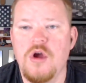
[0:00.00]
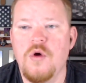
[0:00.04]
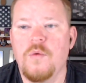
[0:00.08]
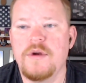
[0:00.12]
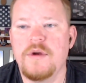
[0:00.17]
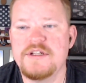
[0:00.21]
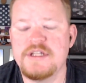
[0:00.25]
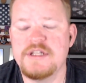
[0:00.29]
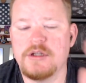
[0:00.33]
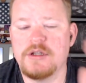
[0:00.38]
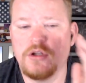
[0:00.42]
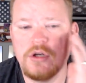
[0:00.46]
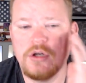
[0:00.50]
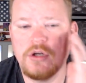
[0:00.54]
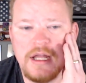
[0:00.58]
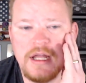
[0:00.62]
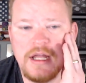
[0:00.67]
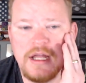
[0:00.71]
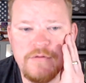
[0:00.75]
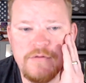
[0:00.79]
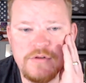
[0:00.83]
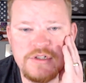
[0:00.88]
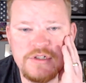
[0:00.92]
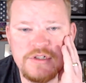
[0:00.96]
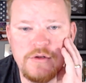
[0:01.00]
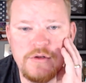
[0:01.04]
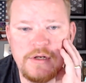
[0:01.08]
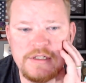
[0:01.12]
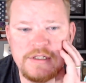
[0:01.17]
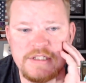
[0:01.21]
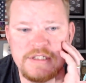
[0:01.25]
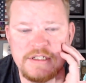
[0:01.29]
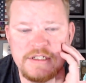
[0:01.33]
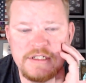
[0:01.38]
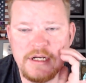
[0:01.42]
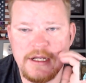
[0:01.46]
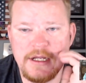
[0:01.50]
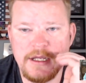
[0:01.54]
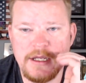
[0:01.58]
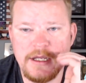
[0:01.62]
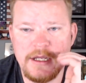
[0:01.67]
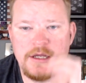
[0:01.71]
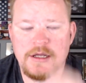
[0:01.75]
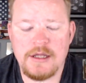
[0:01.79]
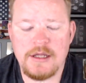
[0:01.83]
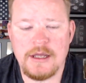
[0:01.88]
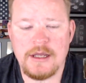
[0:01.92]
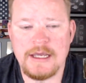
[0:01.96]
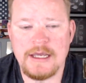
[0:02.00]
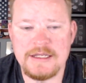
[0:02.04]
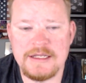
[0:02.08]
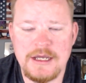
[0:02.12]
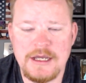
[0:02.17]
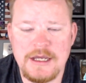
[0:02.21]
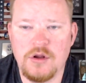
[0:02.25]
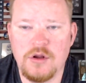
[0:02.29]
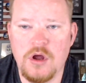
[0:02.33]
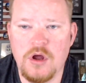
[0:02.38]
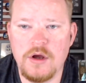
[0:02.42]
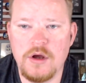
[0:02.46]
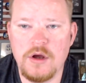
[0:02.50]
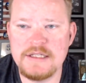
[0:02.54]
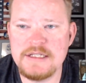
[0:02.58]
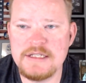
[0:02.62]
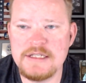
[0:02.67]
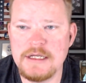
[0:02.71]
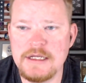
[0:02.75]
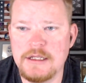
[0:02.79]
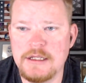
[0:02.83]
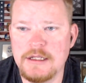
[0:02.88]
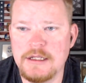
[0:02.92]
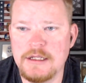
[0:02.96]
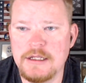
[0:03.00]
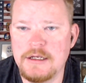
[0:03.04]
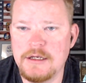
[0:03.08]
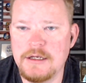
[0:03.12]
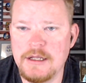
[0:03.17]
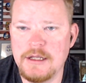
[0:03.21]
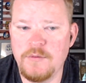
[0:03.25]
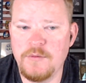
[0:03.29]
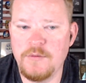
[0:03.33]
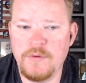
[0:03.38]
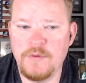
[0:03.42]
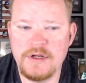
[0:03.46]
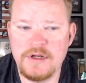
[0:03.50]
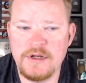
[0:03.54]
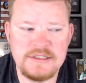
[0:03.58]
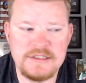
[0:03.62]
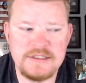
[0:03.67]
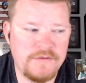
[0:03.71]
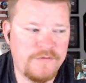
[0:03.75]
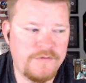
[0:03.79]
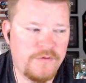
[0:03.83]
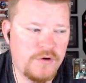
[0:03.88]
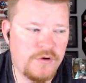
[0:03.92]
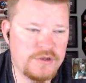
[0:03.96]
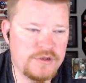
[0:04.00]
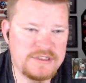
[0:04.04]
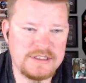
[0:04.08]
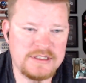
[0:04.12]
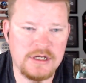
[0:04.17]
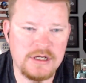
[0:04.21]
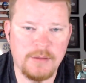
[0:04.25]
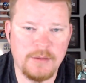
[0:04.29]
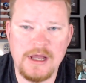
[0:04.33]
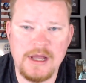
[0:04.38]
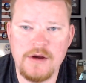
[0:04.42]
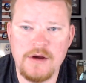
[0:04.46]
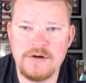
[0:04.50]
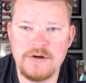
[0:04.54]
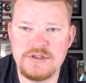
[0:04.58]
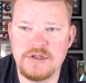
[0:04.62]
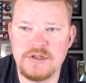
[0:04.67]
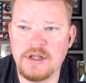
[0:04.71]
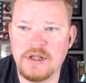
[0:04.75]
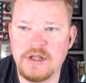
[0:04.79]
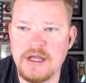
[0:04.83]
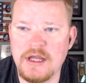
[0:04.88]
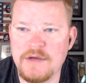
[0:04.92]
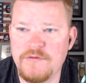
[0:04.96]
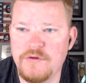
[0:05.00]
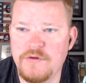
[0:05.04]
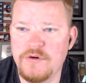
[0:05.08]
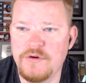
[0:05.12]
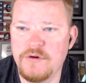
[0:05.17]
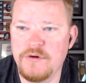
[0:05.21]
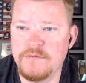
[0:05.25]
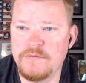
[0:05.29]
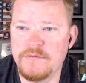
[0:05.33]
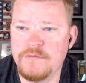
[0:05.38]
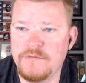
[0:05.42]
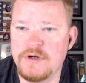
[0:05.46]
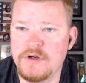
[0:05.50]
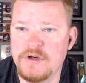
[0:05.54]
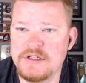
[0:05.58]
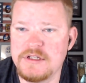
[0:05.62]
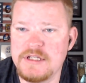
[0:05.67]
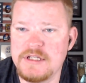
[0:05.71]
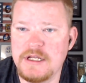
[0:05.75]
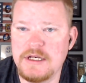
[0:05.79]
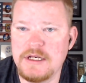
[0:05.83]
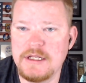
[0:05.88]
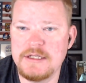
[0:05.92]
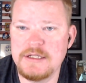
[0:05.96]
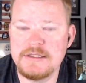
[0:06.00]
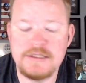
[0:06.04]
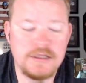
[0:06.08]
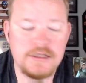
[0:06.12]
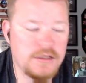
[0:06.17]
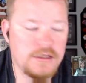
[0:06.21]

What does it look like for students? Is it I guess, how long is it? And what does the first couple hours look like for attendees?